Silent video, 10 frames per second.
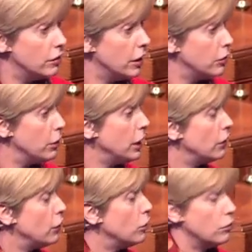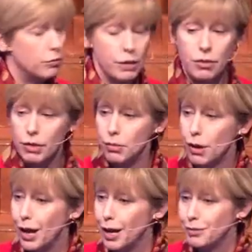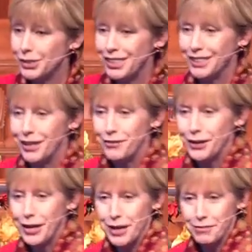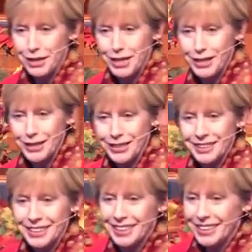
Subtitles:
And many of you met my mom. She loved to come here.